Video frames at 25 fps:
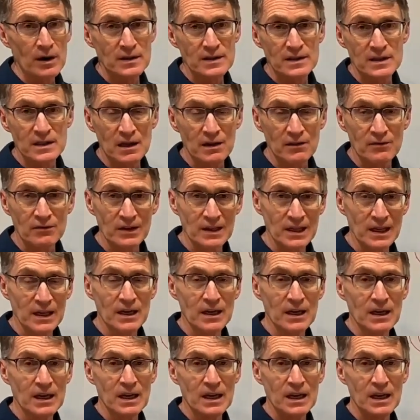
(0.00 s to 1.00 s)
its
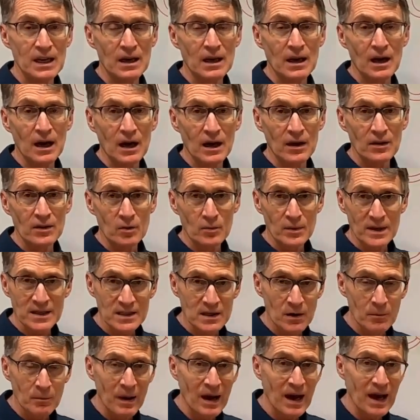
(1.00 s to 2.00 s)
validity, the
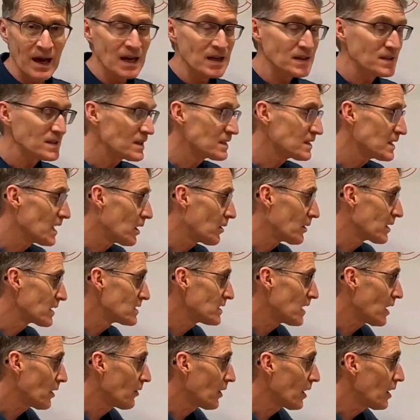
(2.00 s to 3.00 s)
risk of bias, et
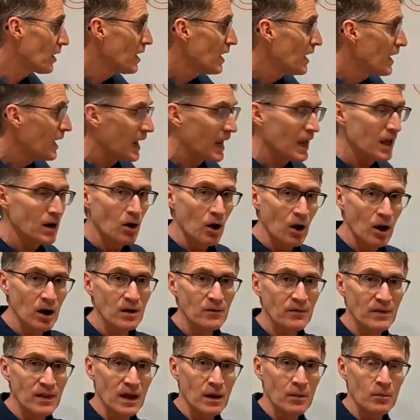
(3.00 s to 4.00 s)
cetera, and all
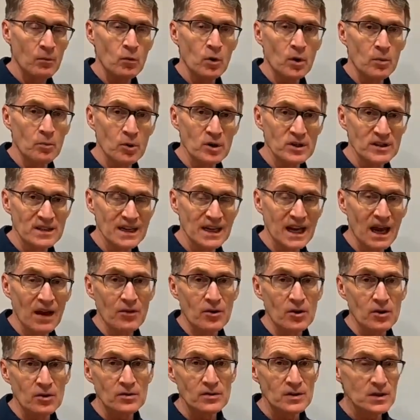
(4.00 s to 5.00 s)
of them were put
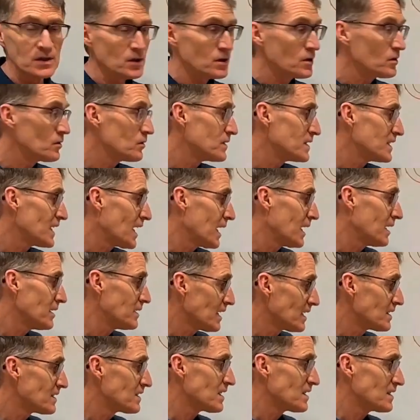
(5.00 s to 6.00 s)
together to say,
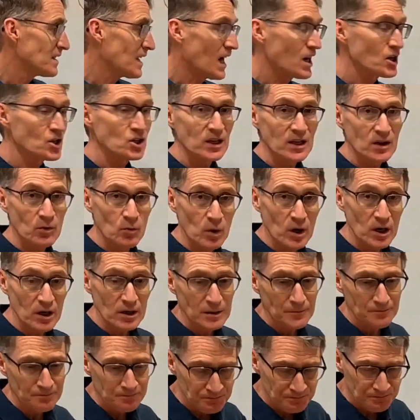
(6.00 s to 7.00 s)
does this actually
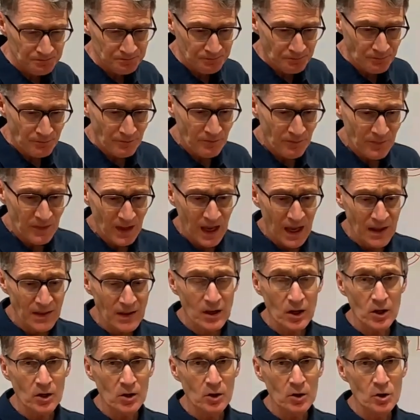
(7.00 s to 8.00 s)
work? And the
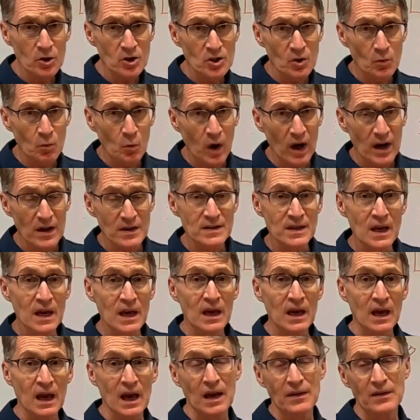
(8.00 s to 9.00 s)
conclusion was
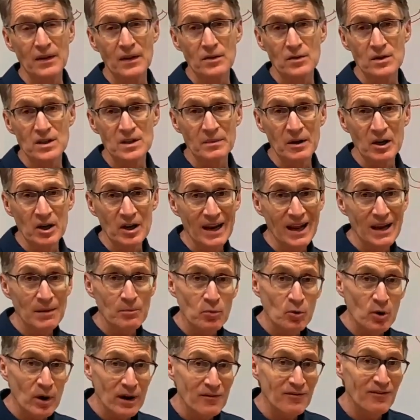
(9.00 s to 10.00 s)
that there's about an
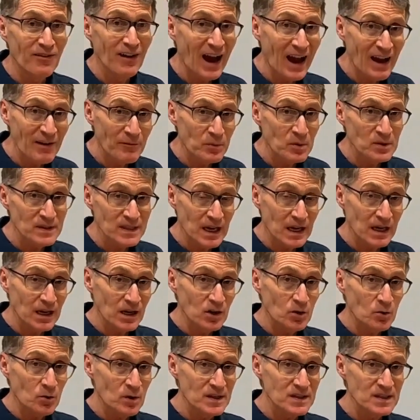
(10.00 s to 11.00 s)
8.5%
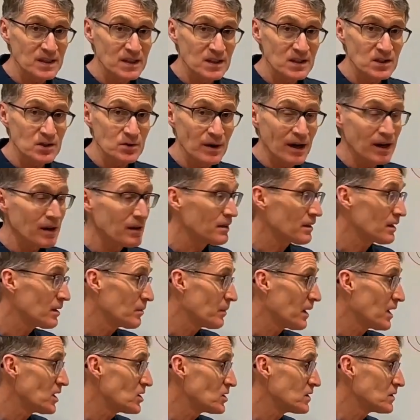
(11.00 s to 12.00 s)
increase in strength in
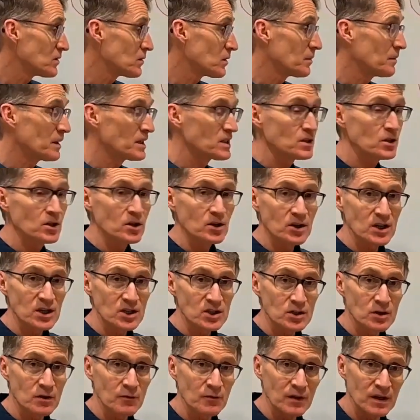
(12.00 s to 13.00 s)
patients with muscular
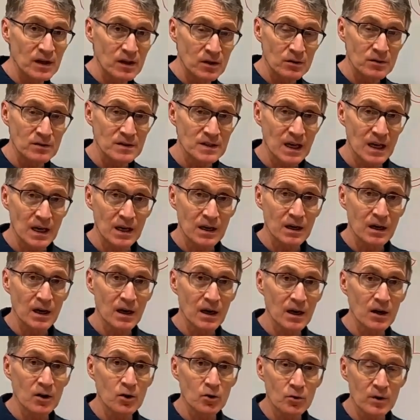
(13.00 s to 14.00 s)
dystrophy who take
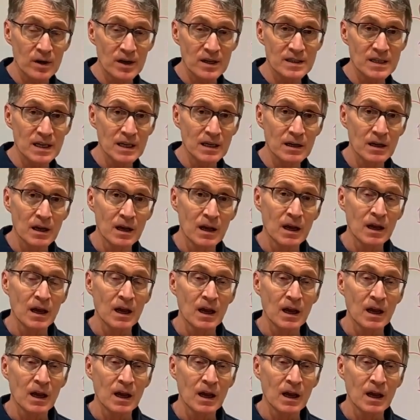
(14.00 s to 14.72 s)
creatine.